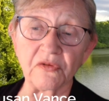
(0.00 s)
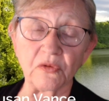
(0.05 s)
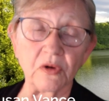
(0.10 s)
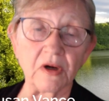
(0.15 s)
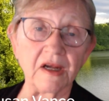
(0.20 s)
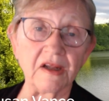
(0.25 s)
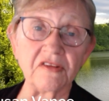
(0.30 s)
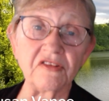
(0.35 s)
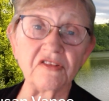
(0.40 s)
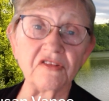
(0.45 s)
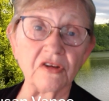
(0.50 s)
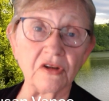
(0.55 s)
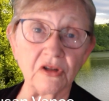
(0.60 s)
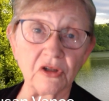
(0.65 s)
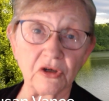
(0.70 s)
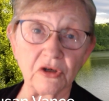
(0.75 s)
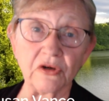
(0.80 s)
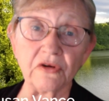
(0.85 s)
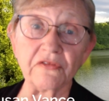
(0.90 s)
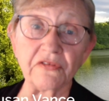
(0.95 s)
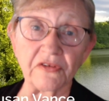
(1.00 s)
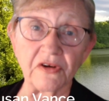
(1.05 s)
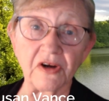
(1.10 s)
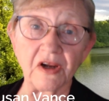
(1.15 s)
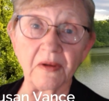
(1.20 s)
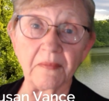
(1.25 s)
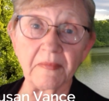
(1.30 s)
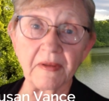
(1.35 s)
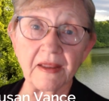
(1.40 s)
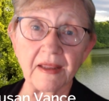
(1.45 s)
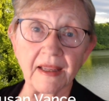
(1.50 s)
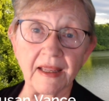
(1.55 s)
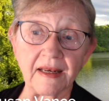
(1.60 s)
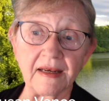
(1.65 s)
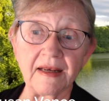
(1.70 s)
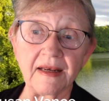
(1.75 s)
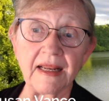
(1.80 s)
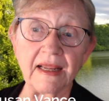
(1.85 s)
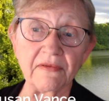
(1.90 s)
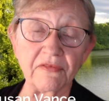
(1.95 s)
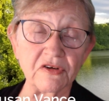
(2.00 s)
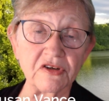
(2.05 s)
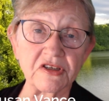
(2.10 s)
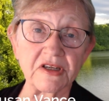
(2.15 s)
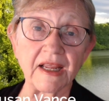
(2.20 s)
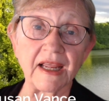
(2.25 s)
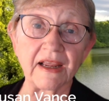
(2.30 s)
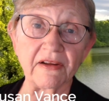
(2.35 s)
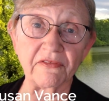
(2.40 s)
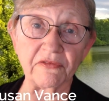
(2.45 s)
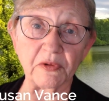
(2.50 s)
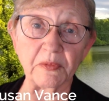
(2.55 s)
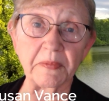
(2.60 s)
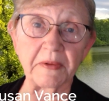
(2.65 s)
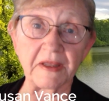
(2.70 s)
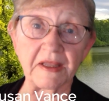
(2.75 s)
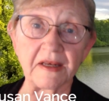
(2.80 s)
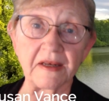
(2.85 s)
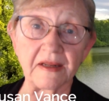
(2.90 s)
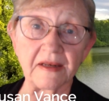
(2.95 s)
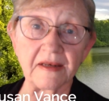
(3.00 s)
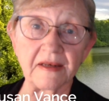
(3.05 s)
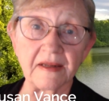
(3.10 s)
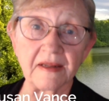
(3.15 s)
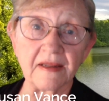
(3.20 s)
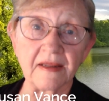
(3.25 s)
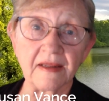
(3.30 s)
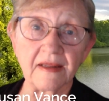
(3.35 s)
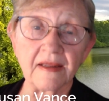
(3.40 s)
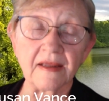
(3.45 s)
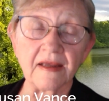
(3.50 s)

for us to learn from and never to have repeated.